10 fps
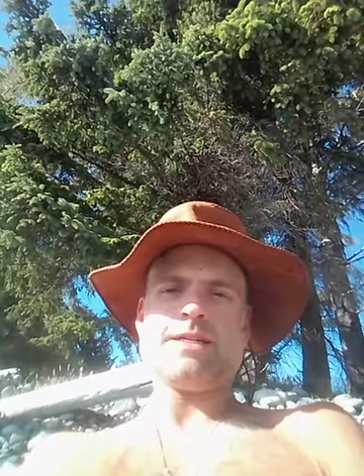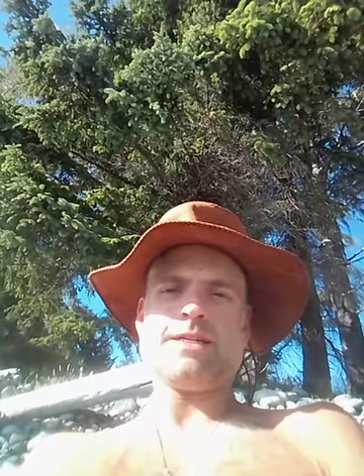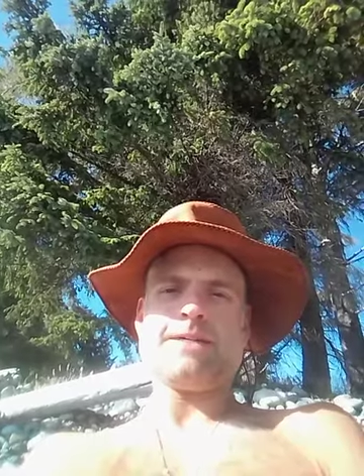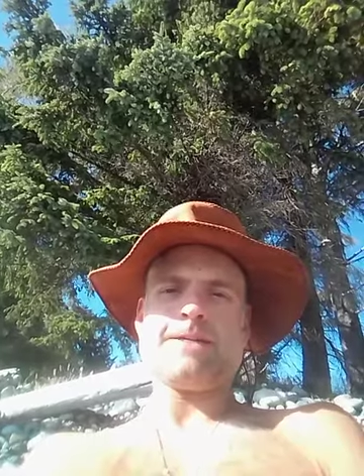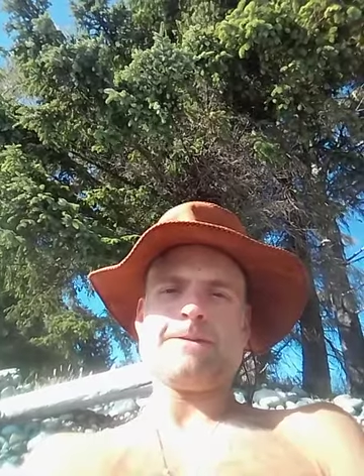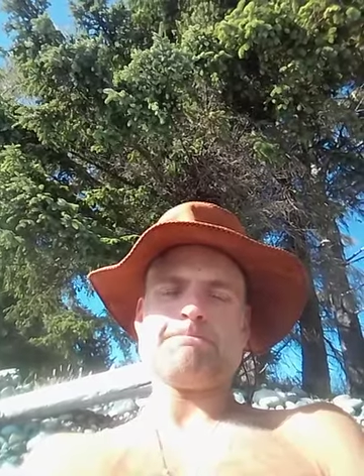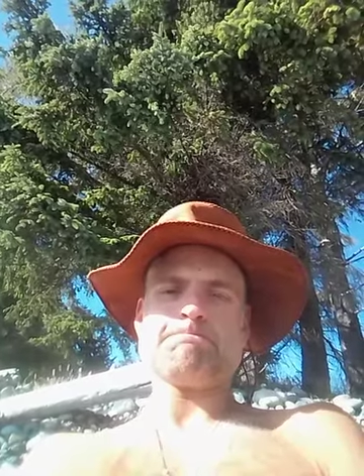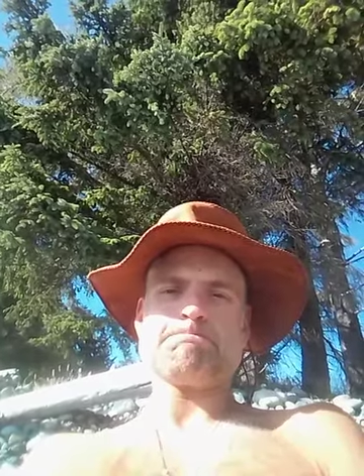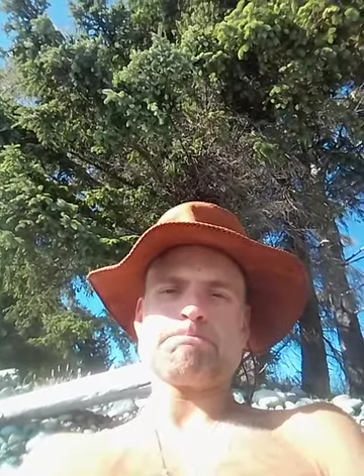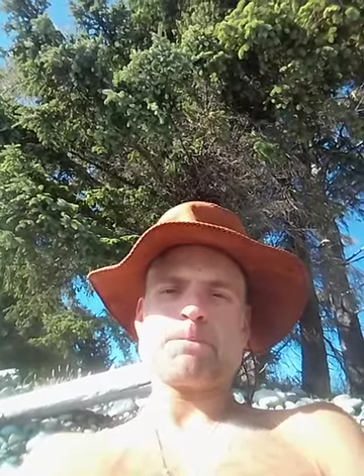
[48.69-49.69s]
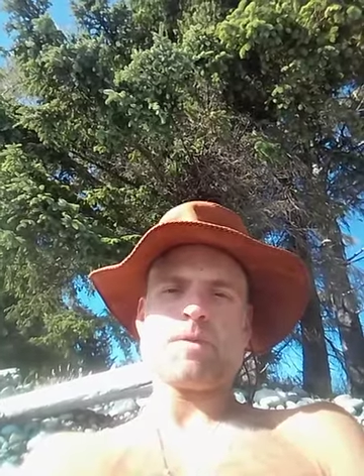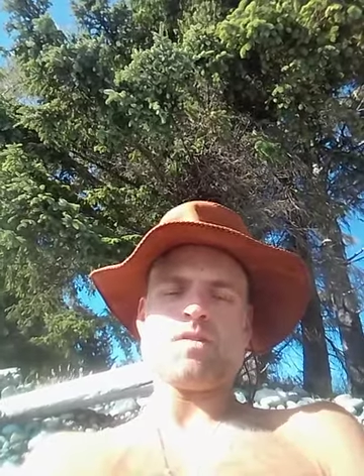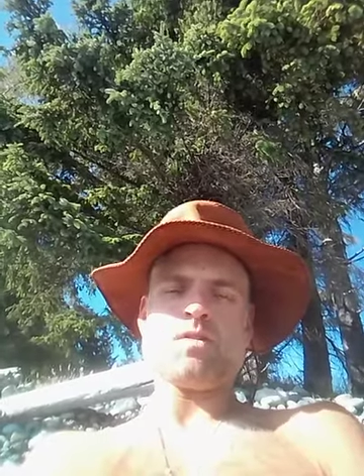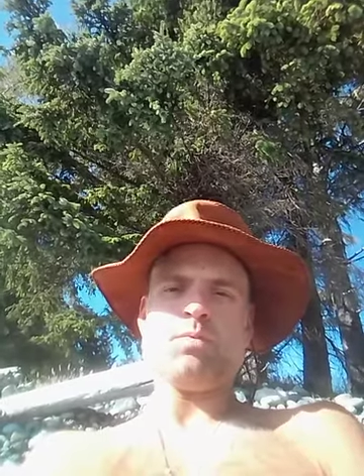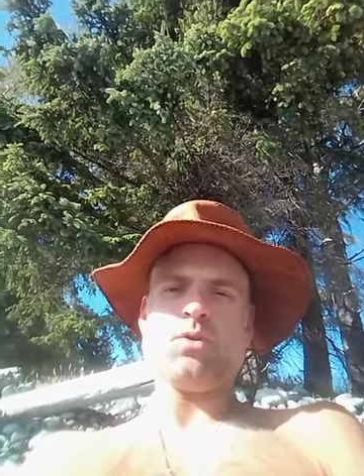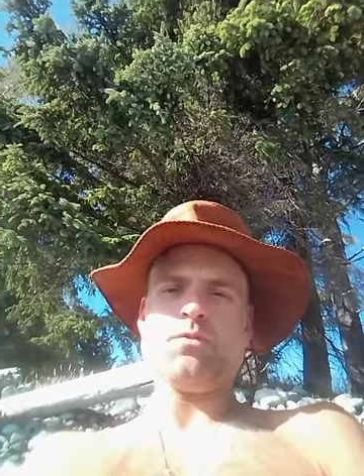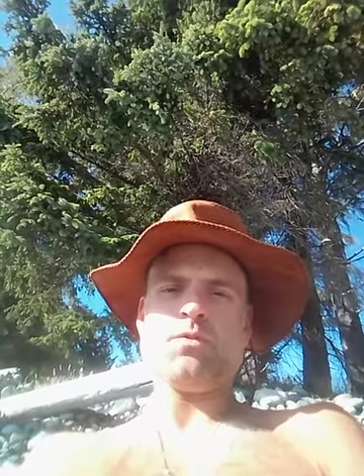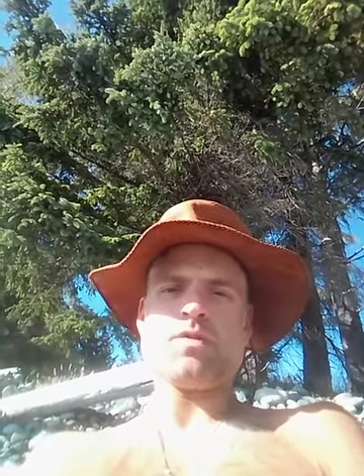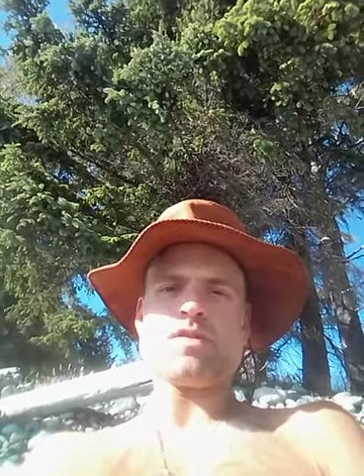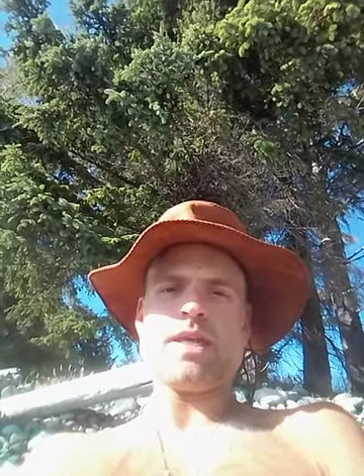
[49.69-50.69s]
Um, it's a
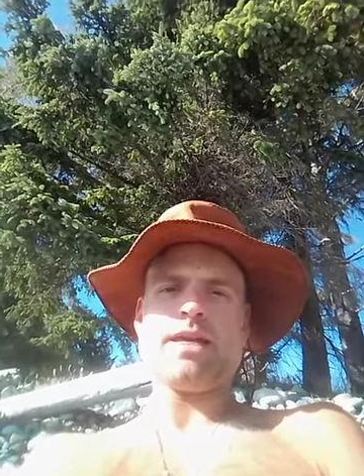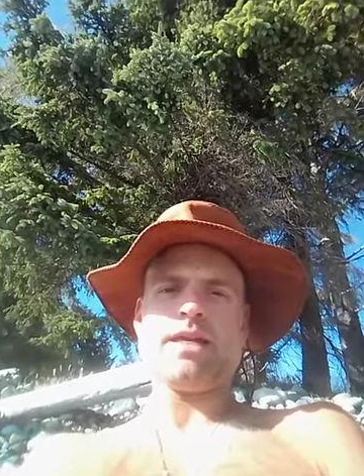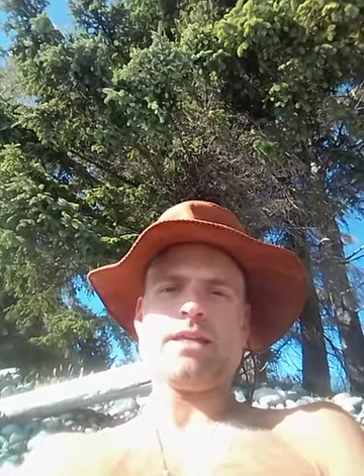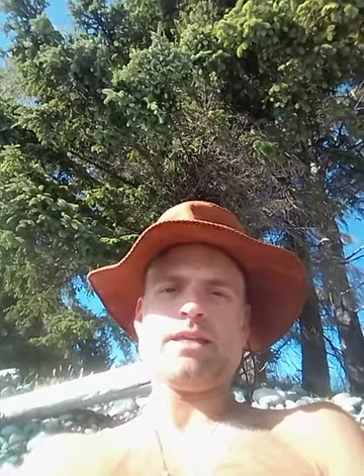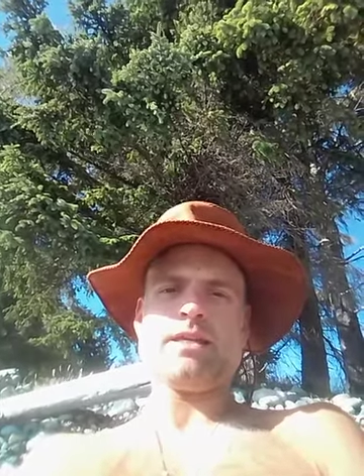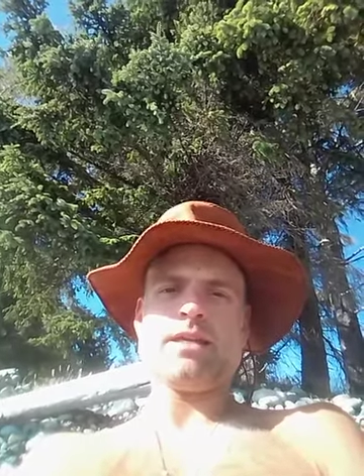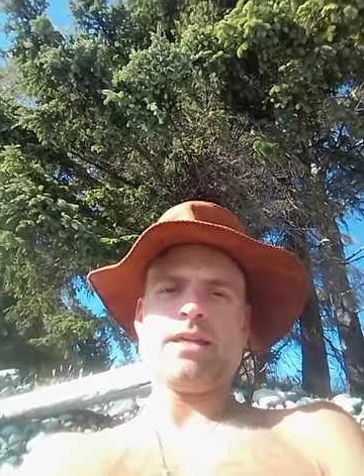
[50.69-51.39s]
beautiful setting.